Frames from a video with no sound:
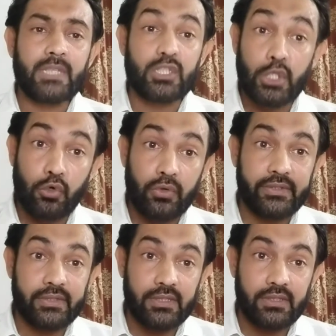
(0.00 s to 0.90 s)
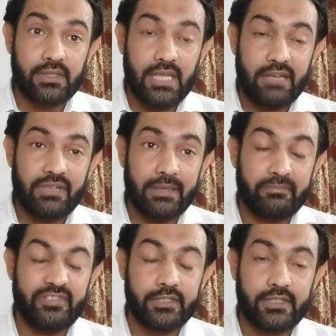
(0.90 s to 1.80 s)
new researchers have
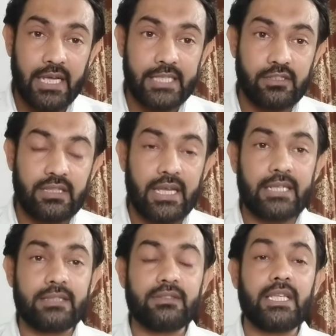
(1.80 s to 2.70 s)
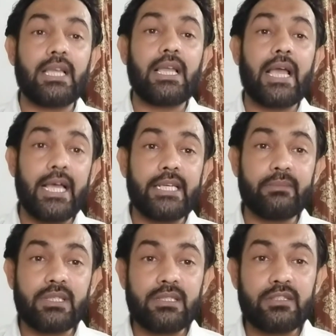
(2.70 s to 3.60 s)
emphasized that the
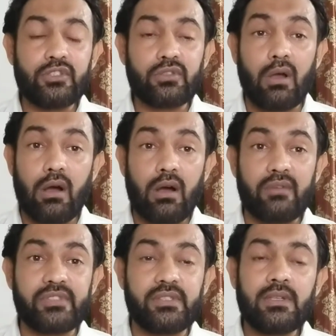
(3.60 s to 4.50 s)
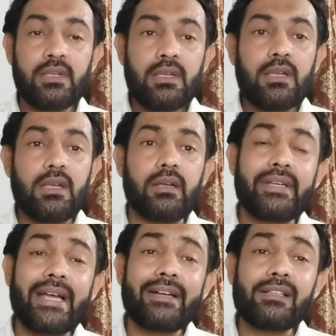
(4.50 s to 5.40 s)
animals, calves,
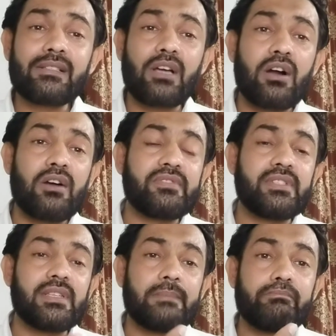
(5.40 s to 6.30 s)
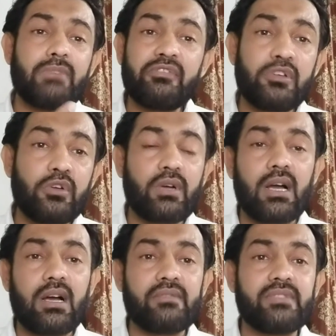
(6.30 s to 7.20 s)
cattle calves, buffalo
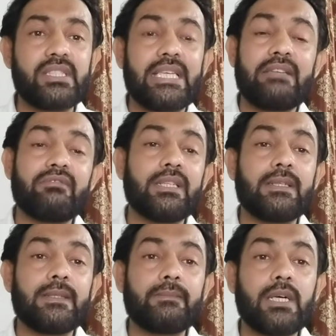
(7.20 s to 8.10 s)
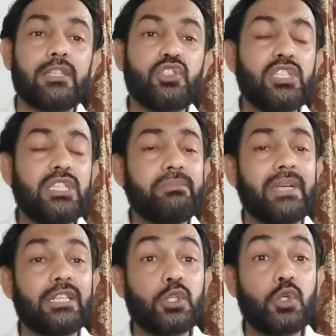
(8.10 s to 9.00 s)
calves, even sheep
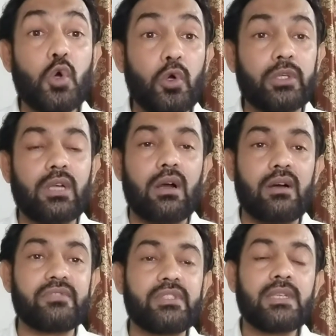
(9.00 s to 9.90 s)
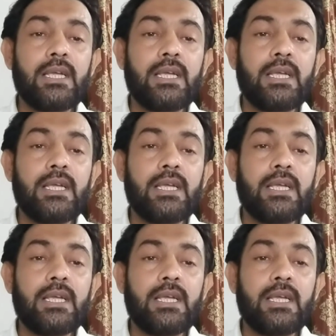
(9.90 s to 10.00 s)
and goat calves,